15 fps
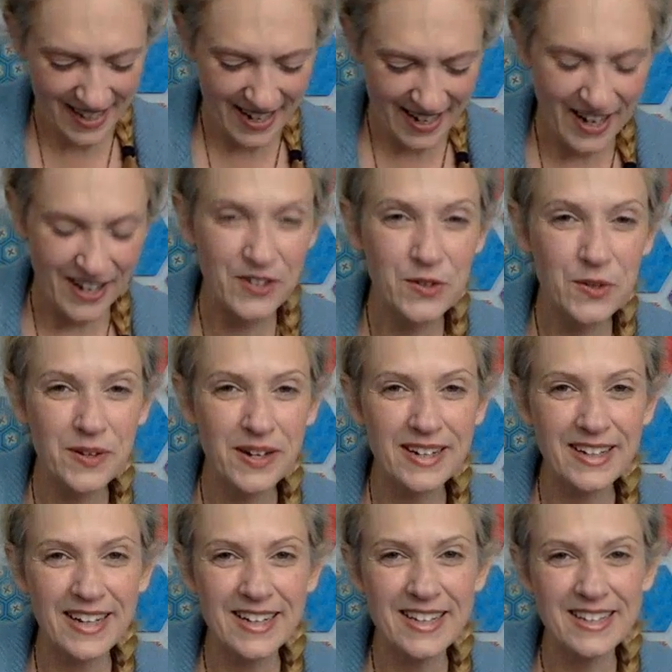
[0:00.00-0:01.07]
Are you creating
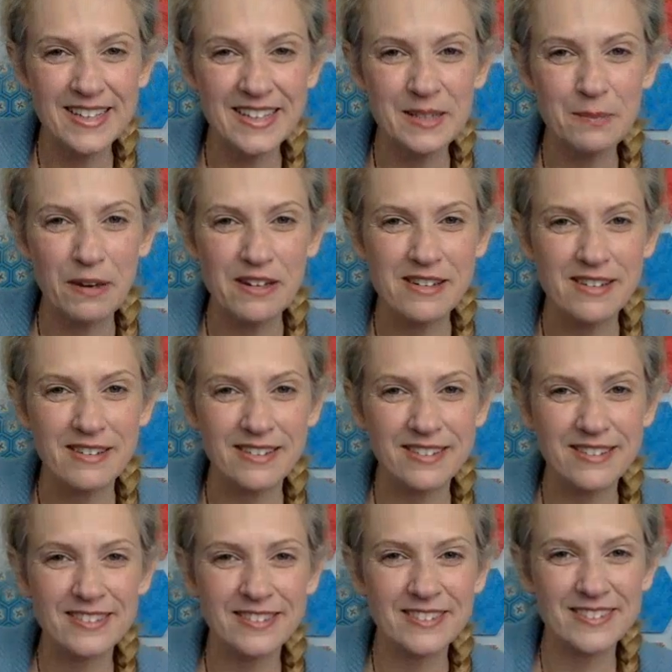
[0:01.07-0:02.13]
anything special?
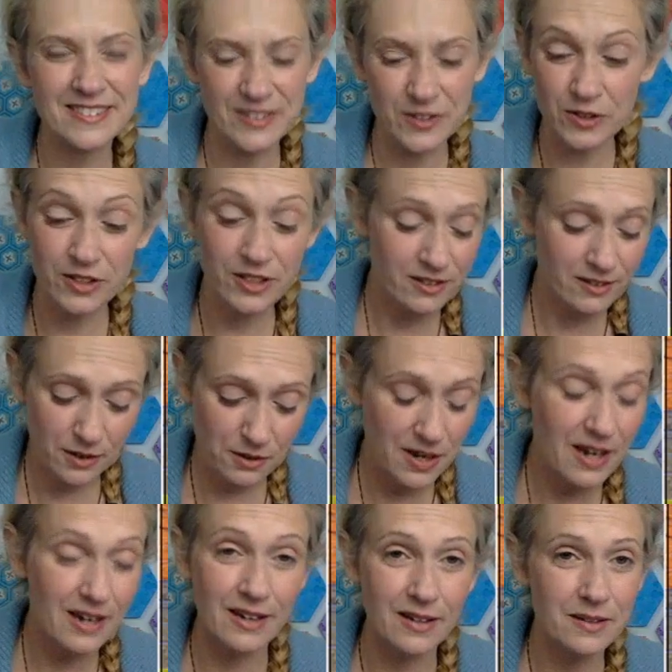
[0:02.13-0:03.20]
Or just
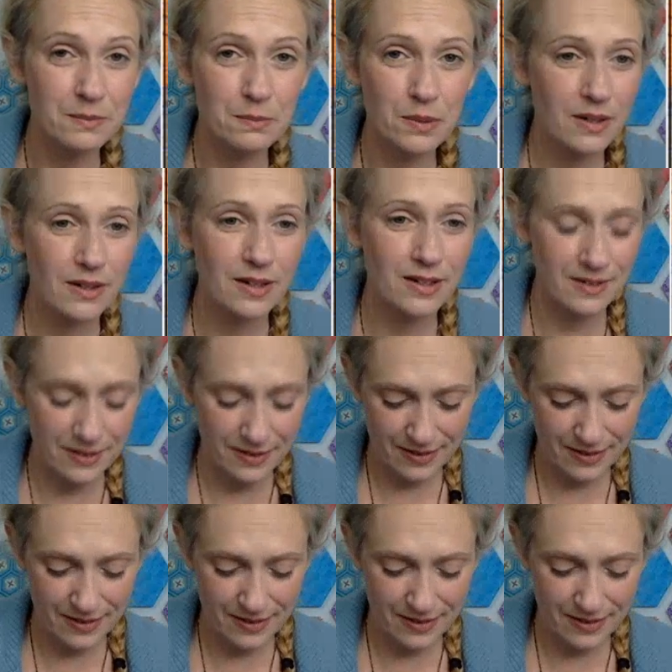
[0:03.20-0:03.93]
creating, period?